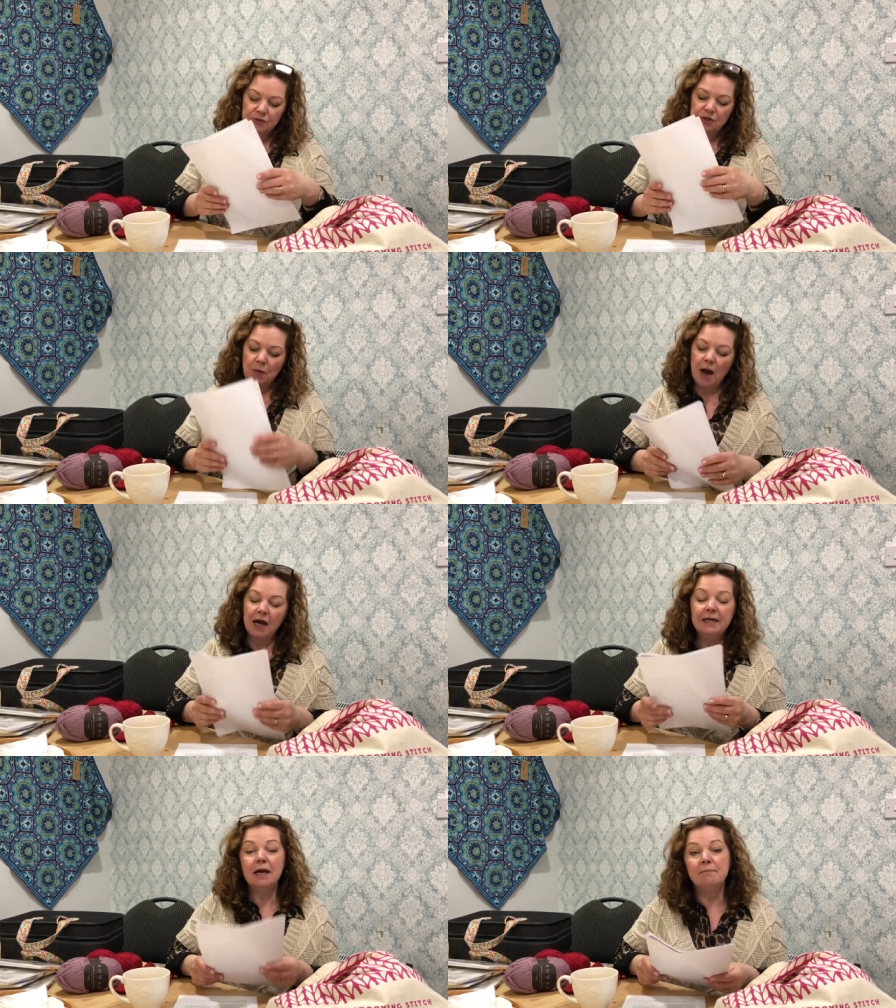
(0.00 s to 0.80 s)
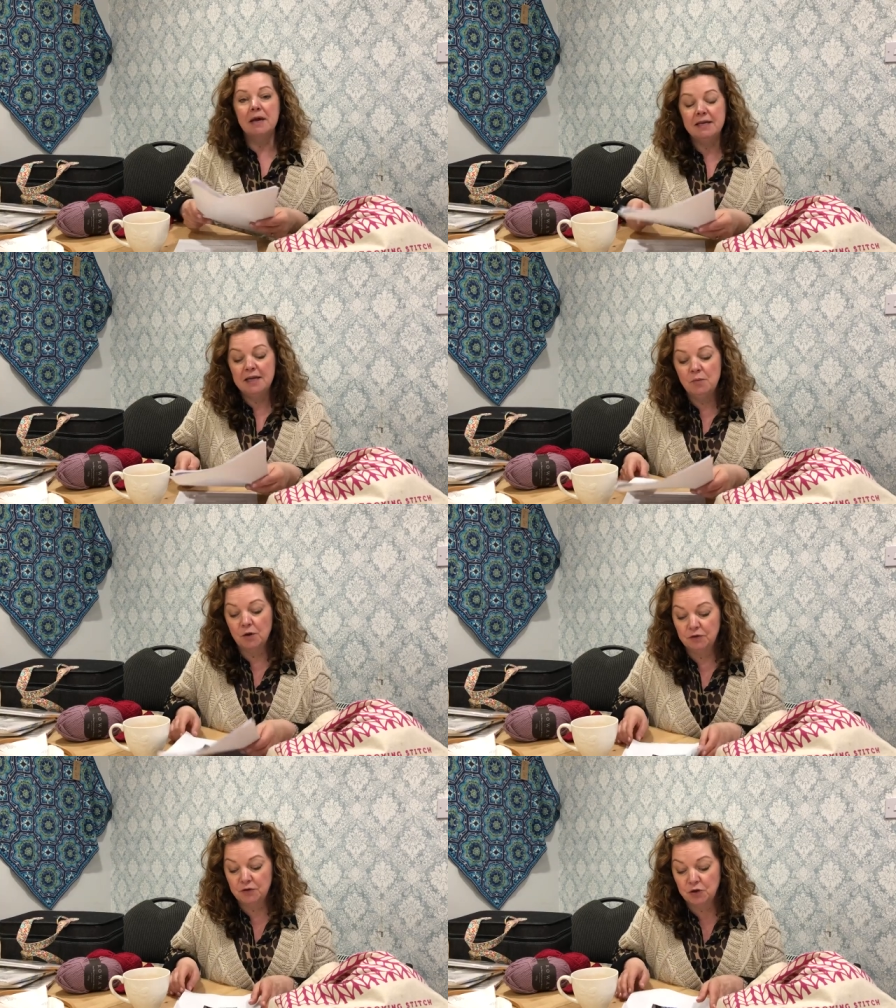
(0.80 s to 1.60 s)
So I am making
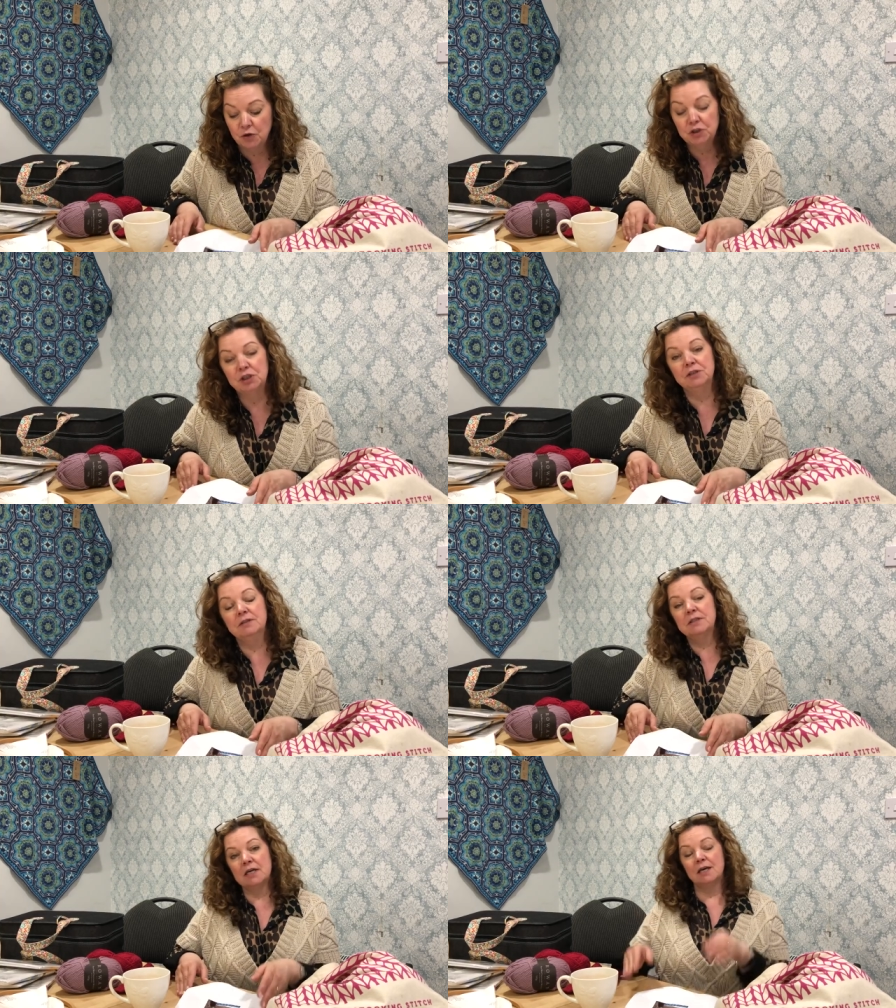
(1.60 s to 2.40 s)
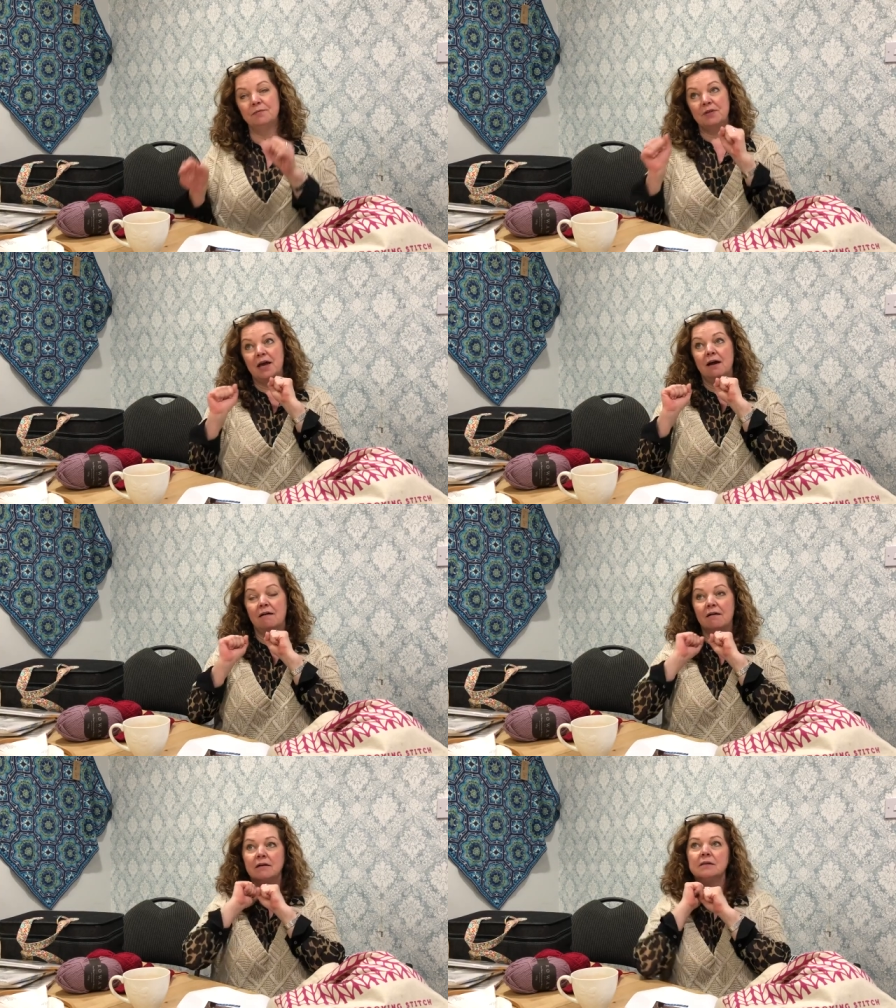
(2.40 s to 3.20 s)
one of the cushions. Um, there
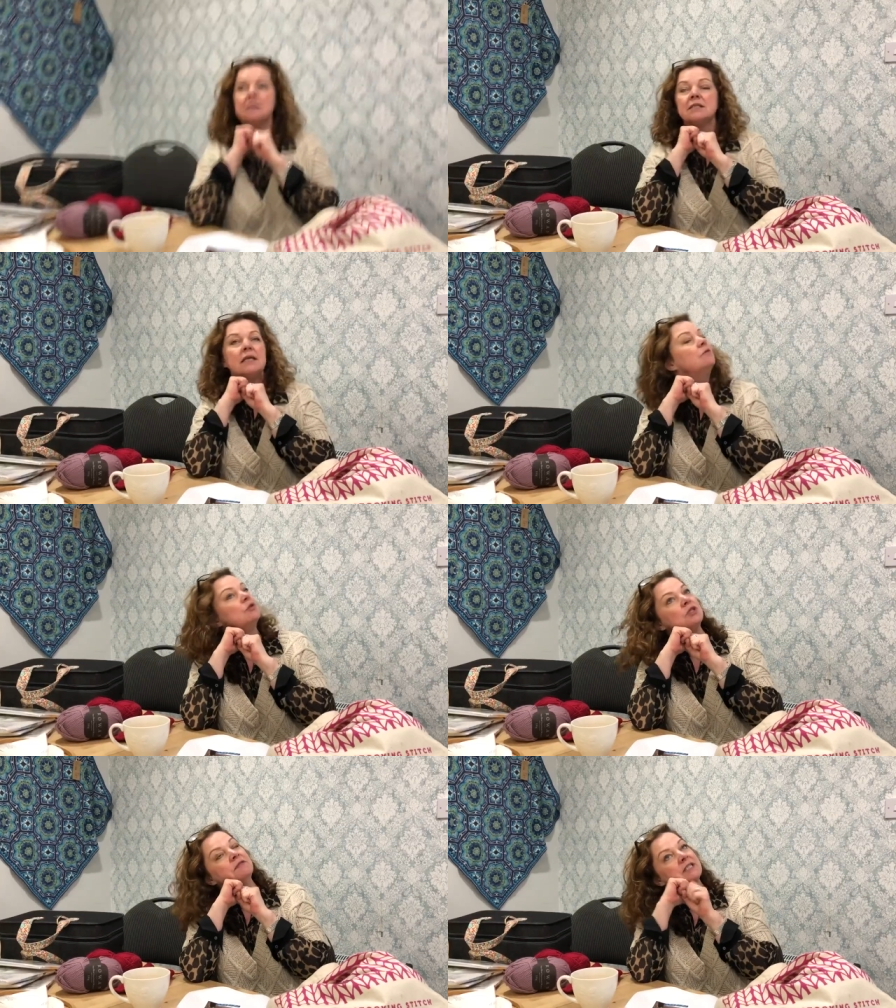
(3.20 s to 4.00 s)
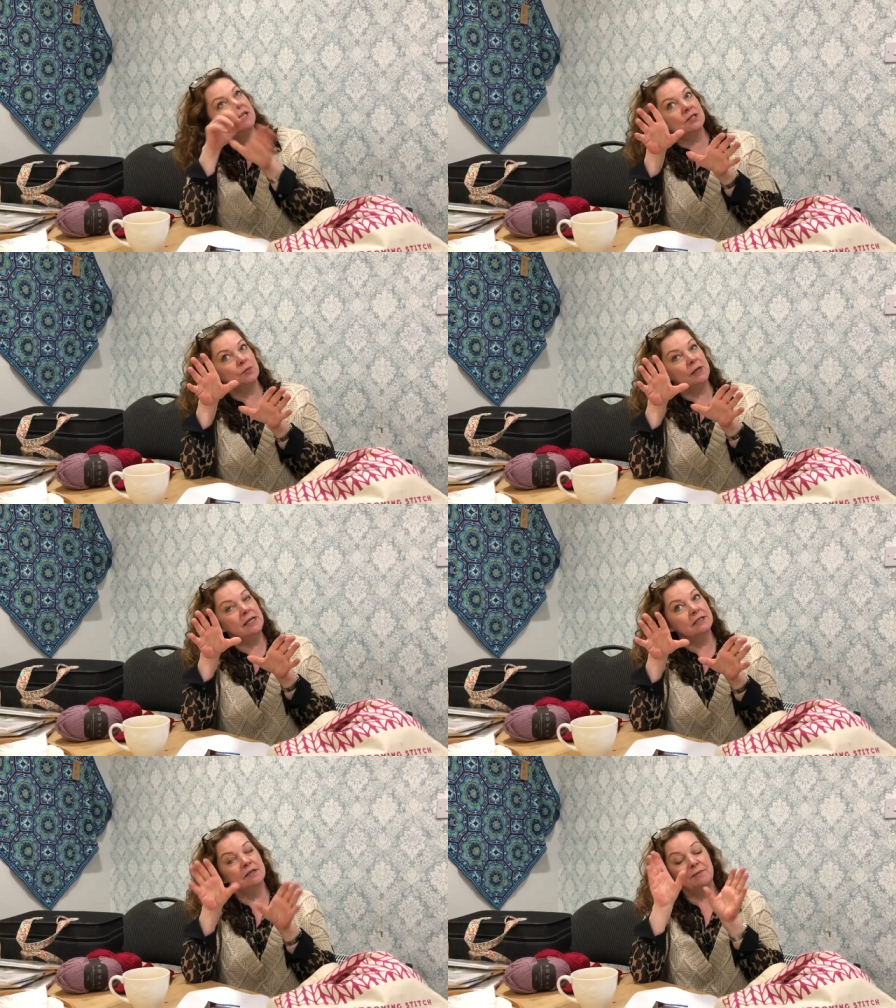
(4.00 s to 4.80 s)
are, it runs for six
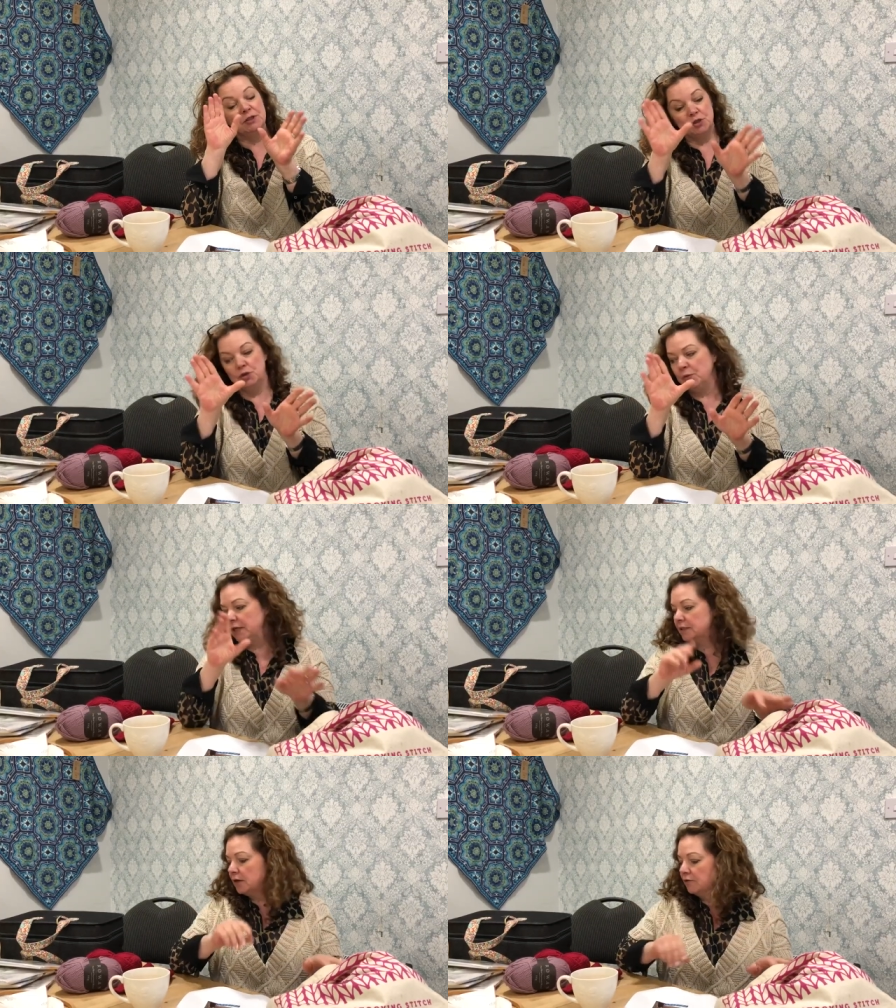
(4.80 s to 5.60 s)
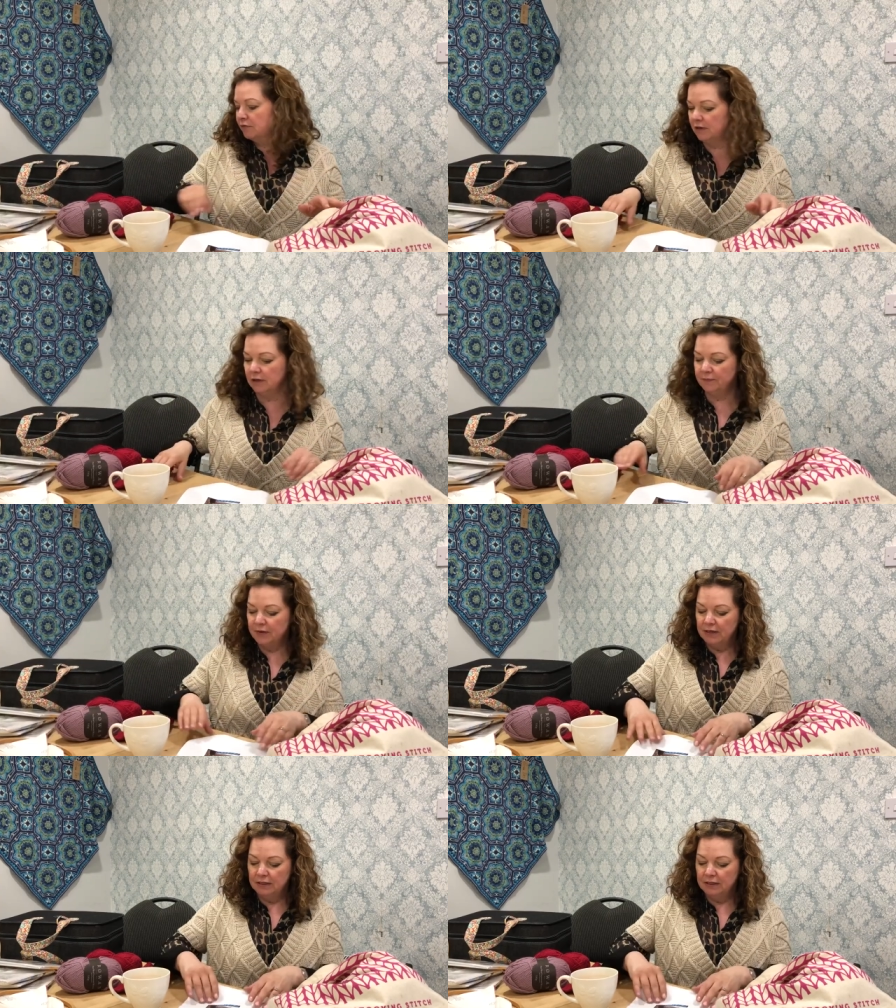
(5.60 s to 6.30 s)
weeks. There's been two weeks so far.